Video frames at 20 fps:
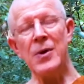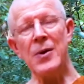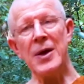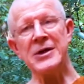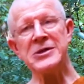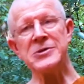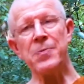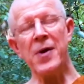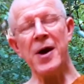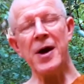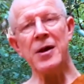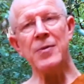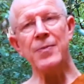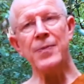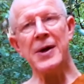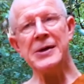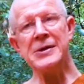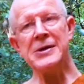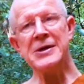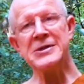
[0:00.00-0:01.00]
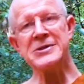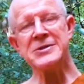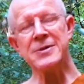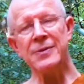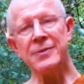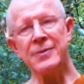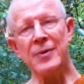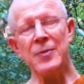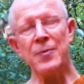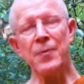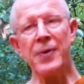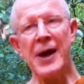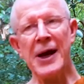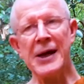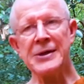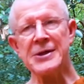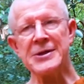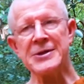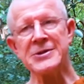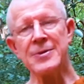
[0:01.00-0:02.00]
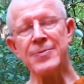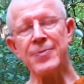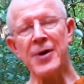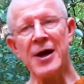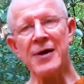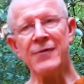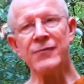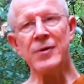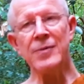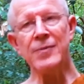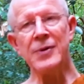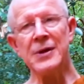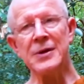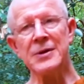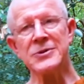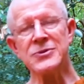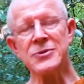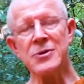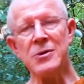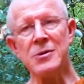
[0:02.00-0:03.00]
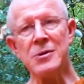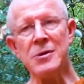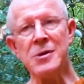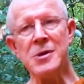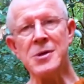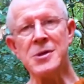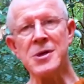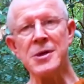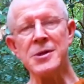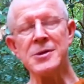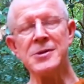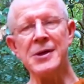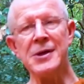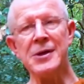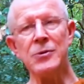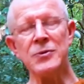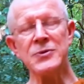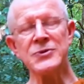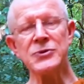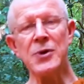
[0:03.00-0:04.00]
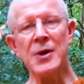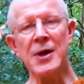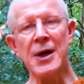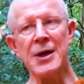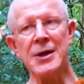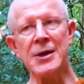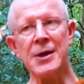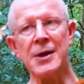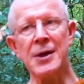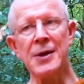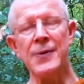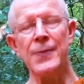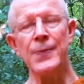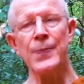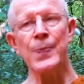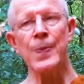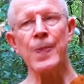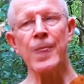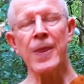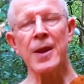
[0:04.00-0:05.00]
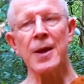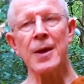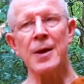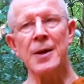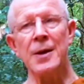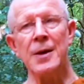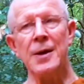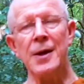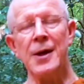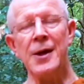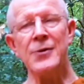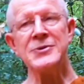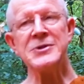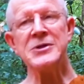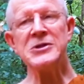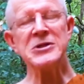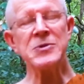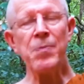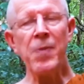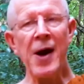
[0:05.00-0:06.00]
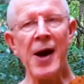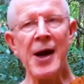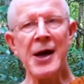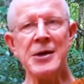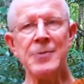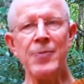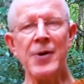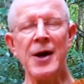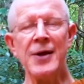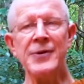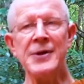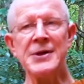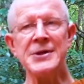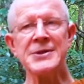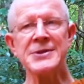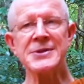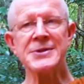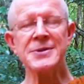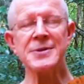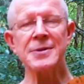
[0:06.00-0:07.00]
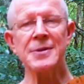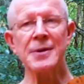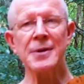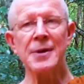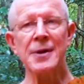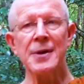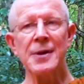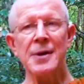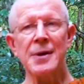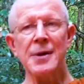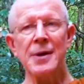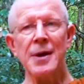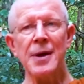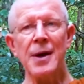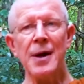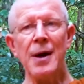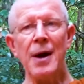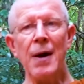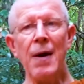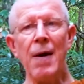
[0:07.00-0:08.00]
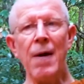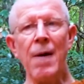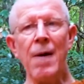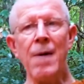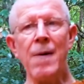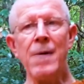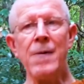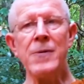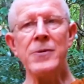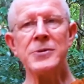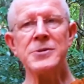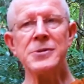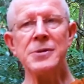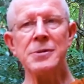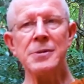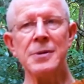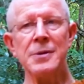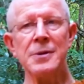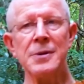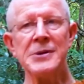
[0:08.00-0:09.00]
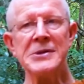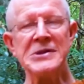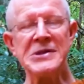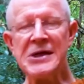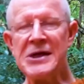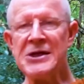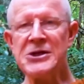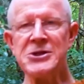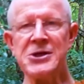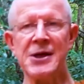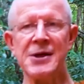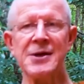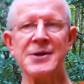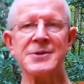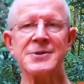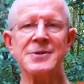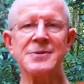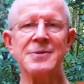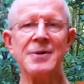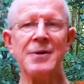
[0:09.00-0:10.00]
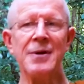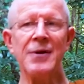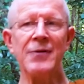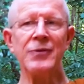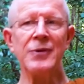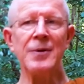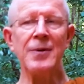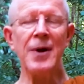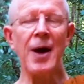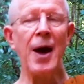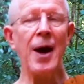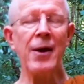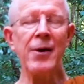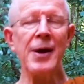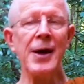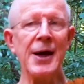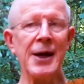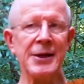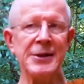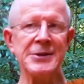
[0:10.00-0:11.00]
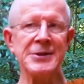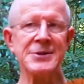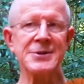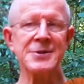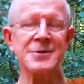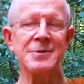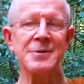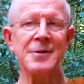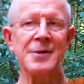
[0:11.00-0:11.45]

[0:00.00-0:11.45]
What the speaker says: As part of Bhante's practice, apart from being so learned, he also he was inspired by these old teachings of the Arahants